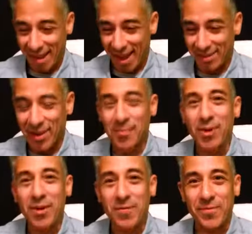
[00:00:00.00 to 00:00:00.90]
And so I'm
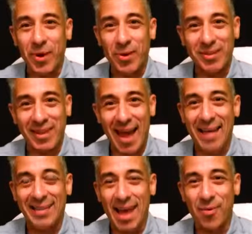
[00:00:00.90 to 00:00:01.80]
looking forward to
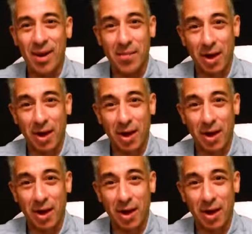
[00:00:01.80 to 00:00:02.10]
that day when I'm